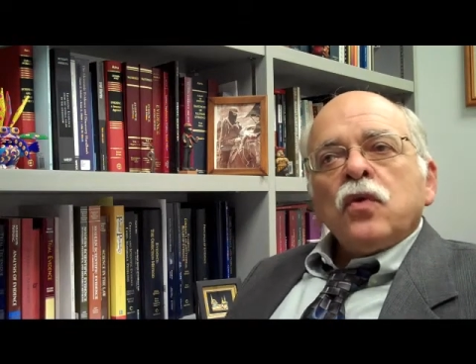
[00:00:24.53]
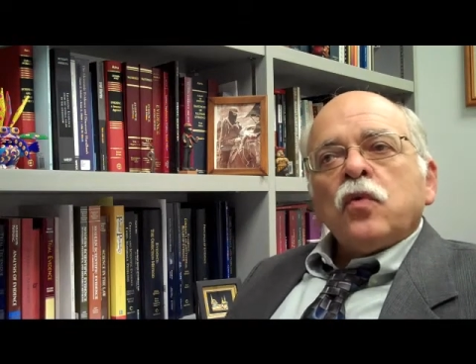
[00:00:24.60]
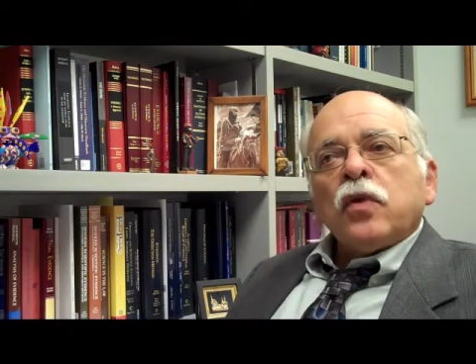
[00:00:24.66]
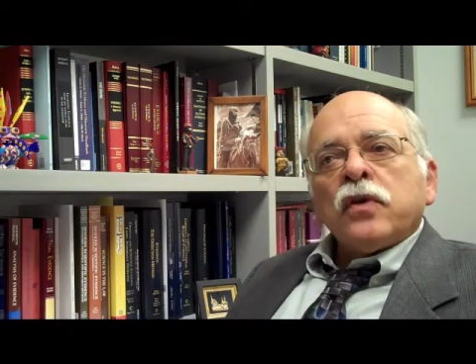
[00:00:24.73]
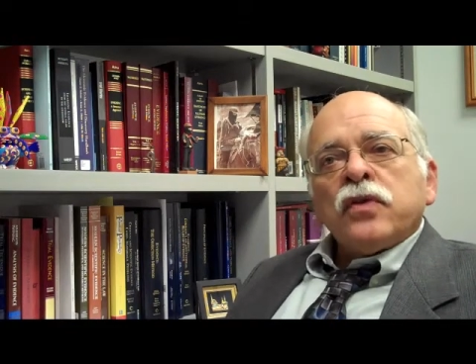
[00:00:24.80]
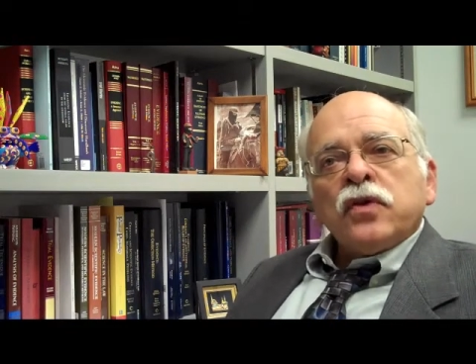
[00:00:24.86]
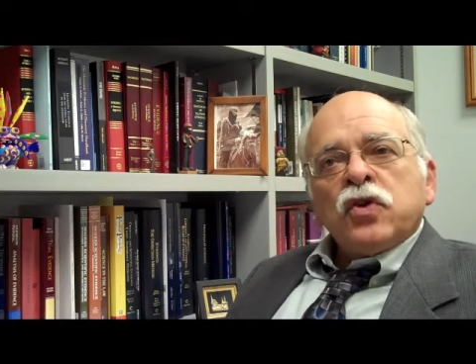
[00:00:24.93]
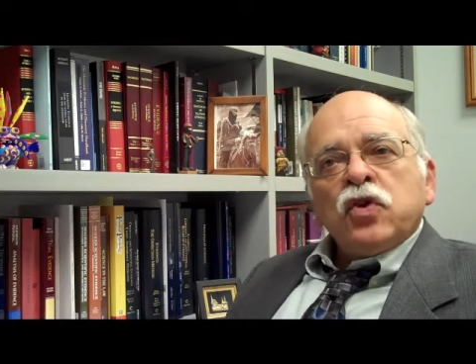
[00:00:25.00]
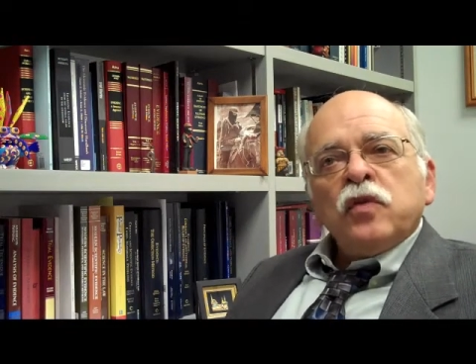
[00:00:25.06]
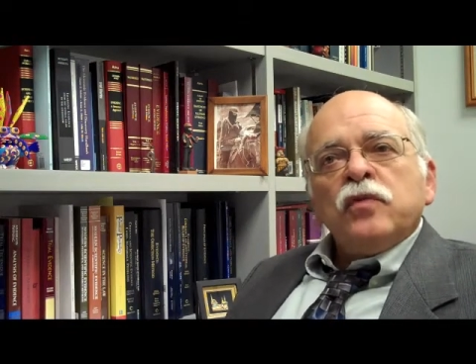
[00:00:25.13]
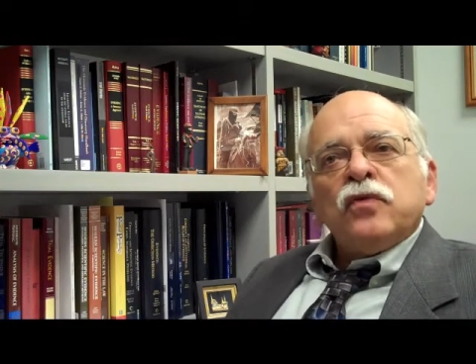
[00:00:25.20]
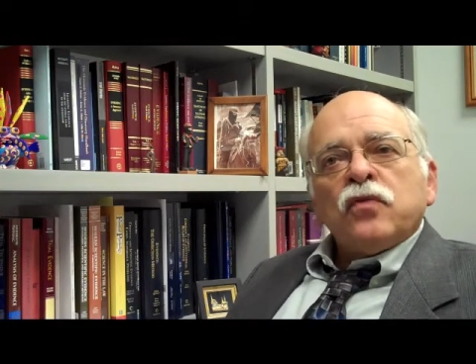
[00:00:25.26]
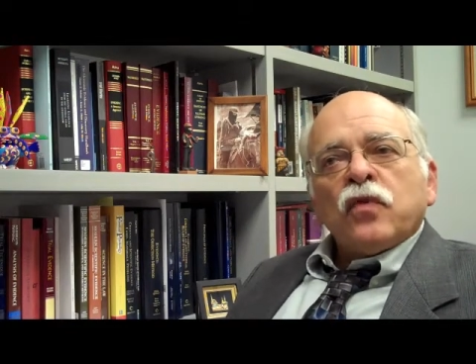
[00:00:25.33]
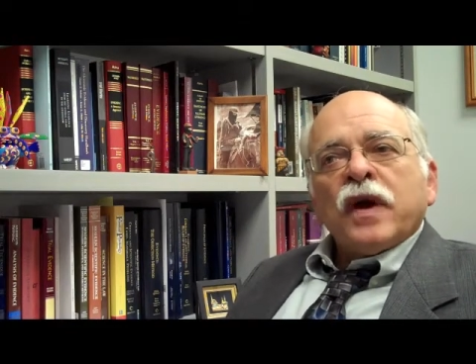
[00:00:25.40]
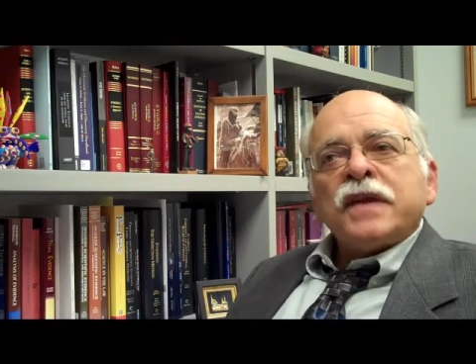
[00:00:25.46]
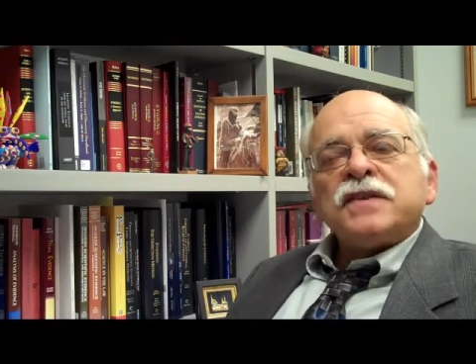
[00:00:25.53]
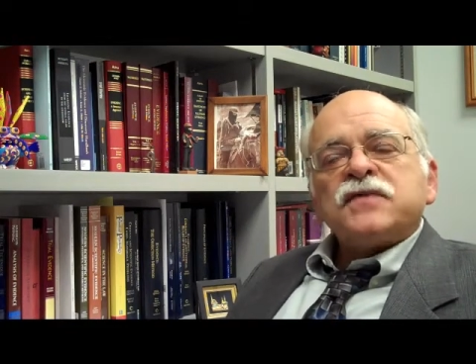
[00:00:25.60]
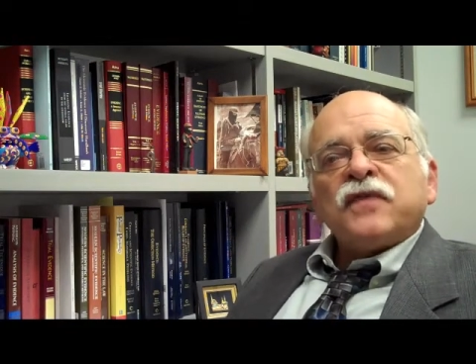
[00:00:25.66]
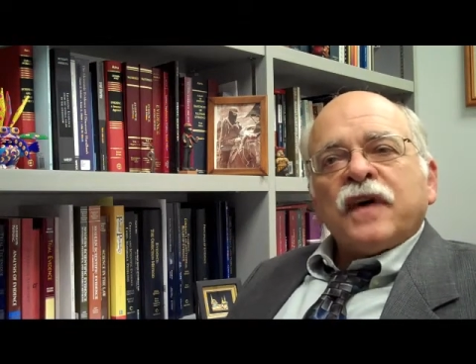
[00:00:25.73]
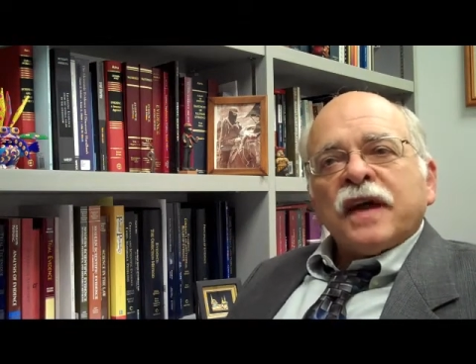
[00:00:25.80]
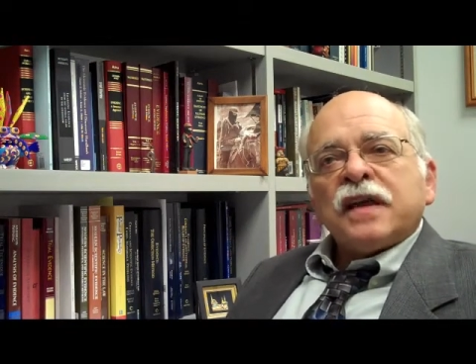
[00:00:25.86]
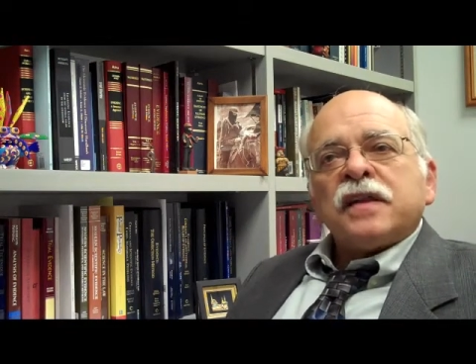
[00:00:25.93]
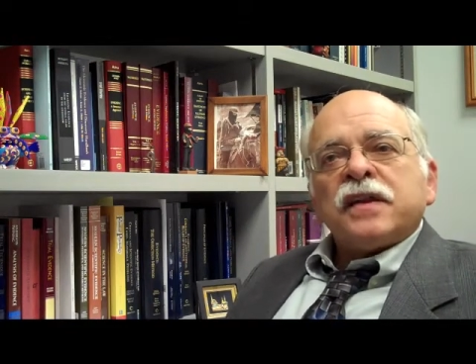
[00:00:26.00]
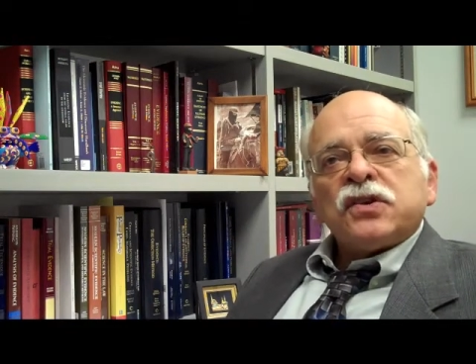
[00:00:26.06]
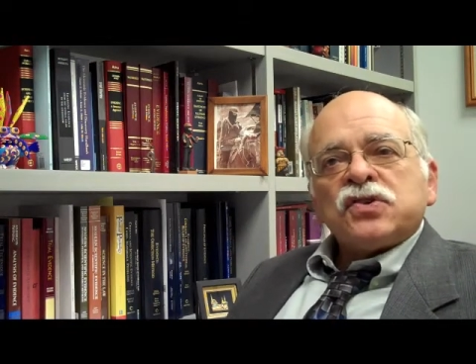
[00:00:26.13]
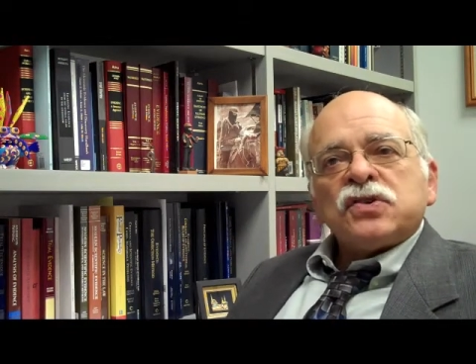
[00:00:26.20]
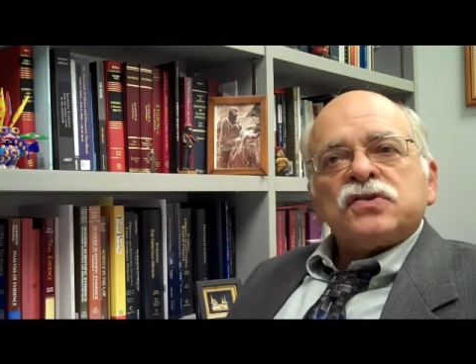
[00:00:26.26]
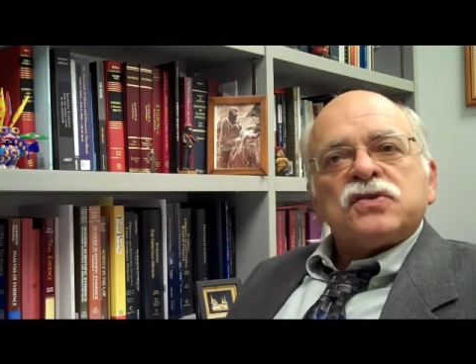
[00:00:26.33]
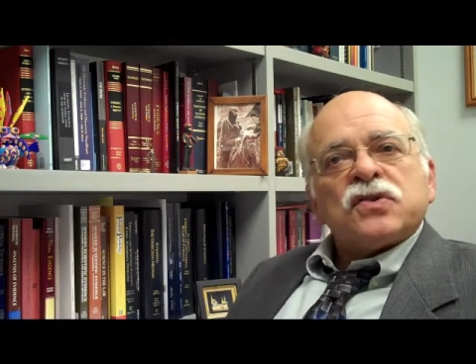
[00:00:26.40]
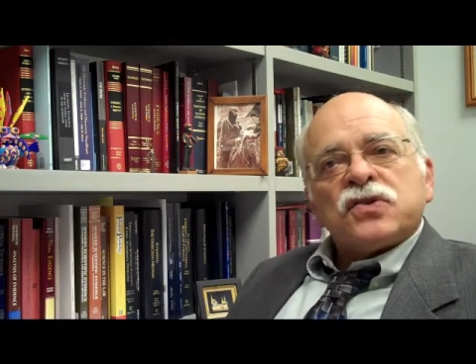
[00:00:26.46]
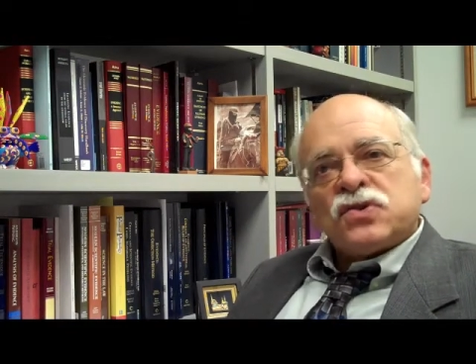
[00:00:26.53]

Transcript: where the human rights violations are